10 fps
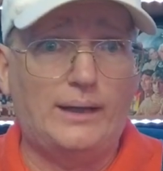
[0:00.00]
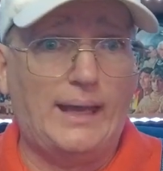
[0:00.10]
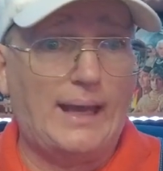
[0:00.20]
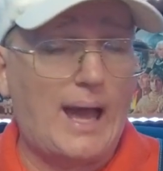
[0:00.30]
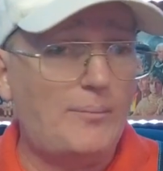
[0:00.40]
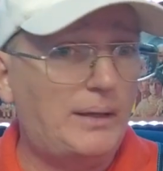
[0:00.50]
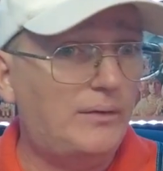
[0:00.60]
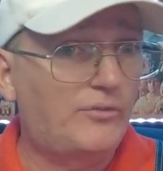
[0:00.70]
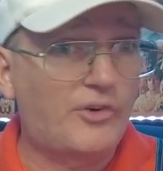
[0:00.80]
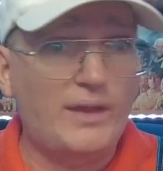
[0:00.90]

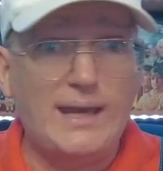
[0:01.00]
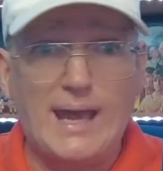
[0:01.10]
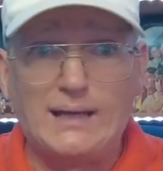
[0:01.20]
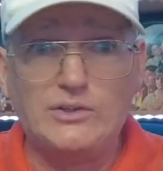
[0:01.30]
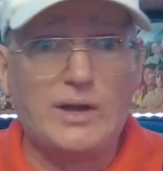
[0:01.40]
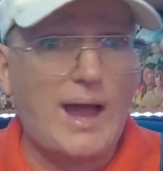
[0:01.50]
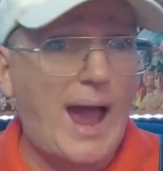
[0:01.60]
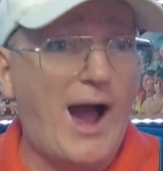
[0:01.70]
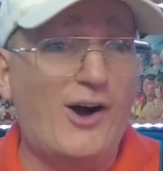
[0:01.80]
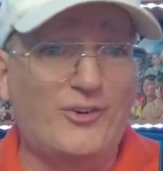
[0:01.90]
and for the next
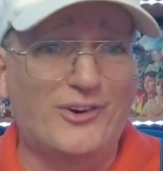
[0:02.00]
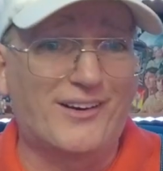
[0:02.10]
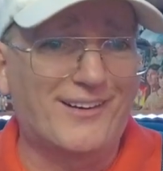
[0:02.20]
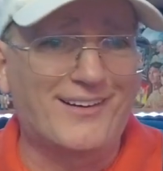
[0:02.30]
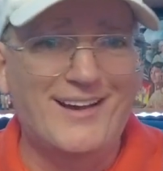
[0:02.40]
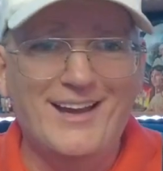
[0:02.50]
hour,